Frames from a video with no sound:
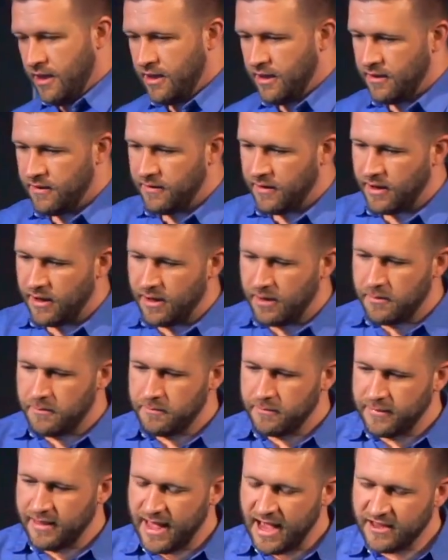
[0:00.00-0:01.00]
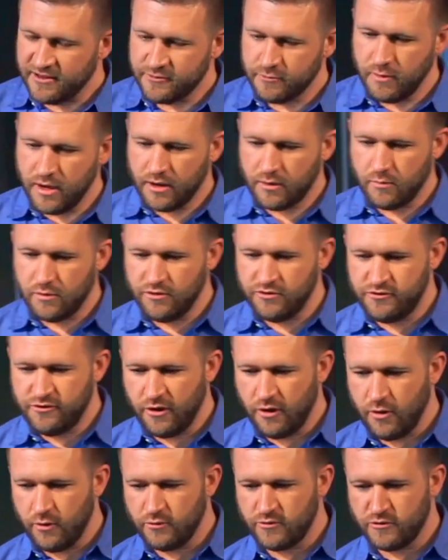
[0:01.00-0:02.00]
Um, last week, when
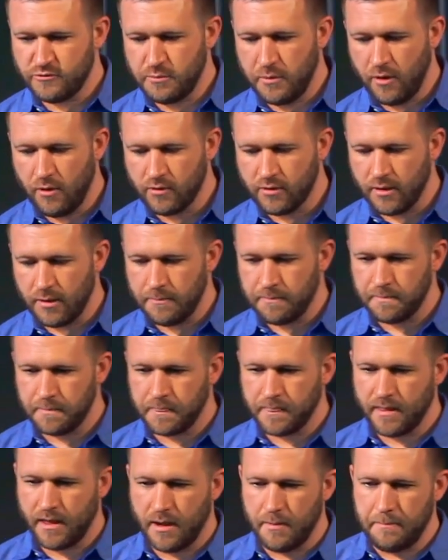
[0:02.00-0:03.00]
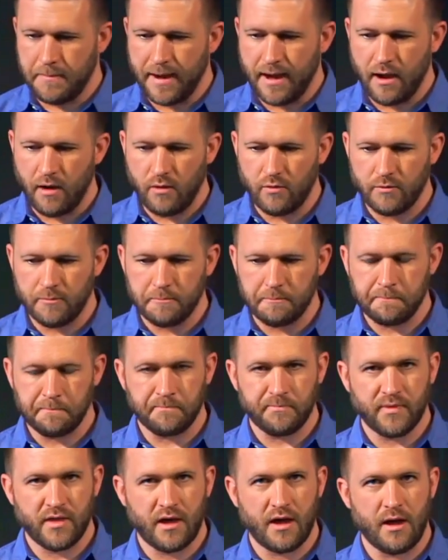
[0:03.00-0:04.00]
Joe spoke about
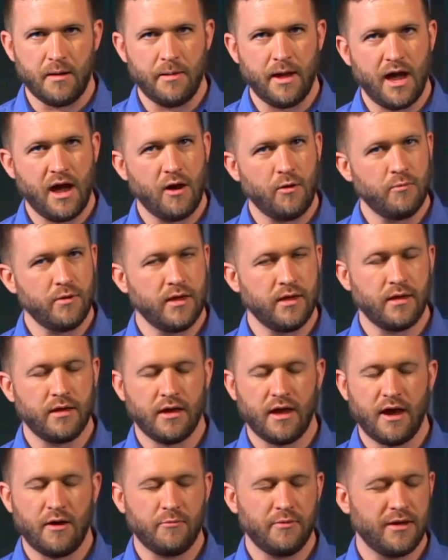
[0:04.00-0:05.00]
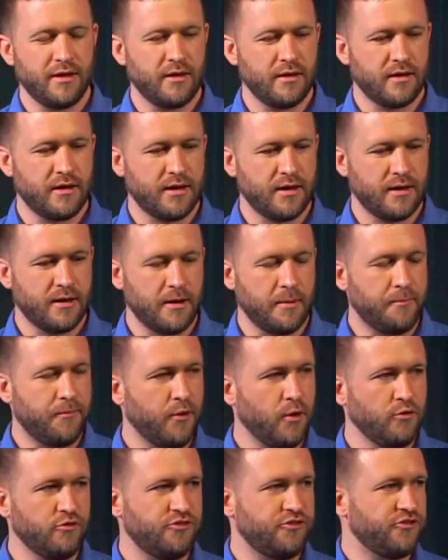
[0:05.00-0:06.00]
um, how we, how we uh,
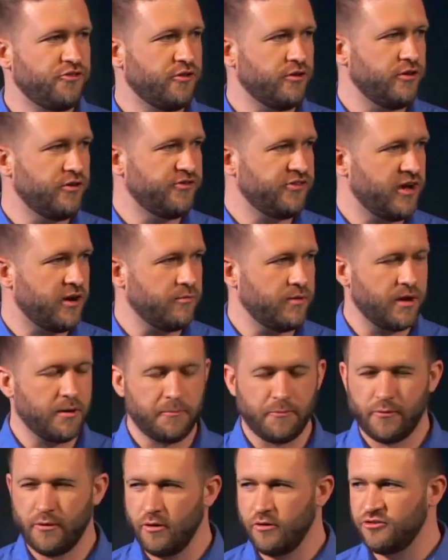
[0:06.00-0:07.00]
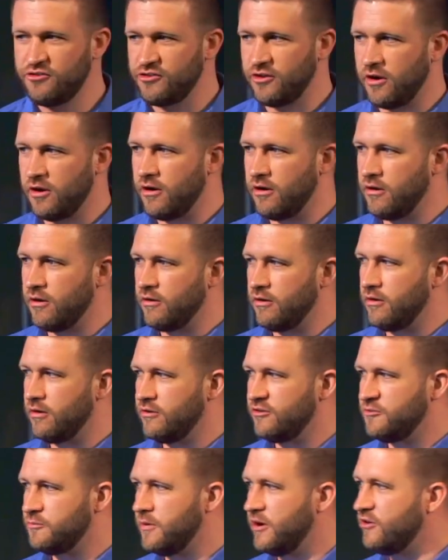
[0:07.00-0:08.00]
approach church, how we approach our
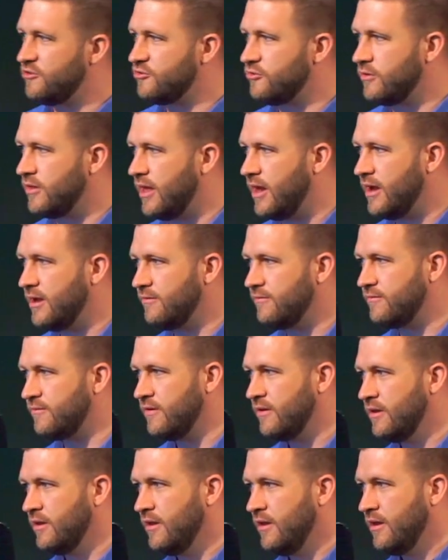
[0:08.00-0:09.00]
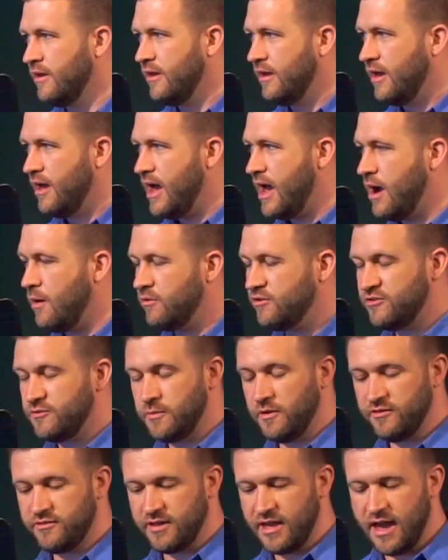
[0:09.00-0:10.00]
spiritual life, how it's
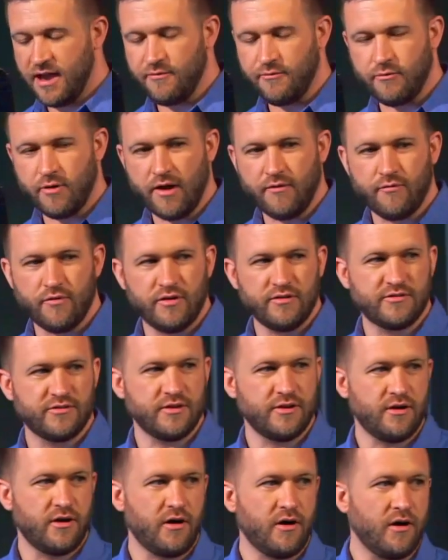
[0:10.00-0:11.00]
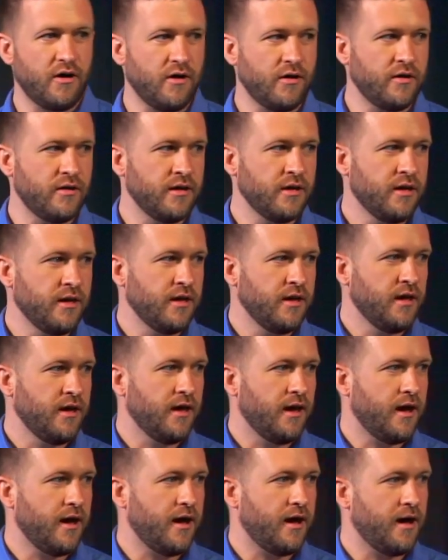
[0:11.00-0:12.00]
supposed to have reverence and awe,
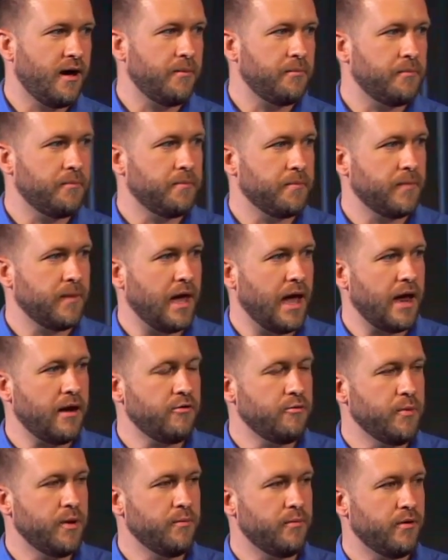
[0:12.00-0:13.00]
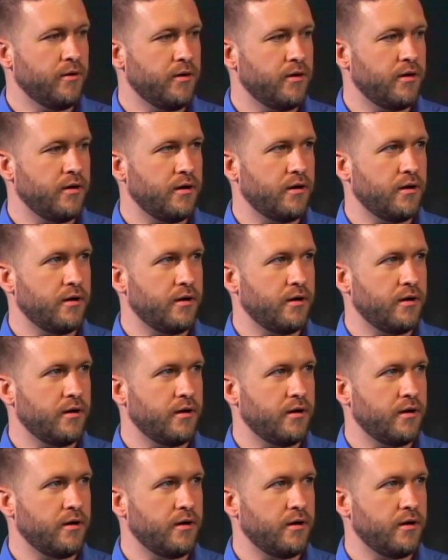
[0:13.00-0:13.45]
um, I remember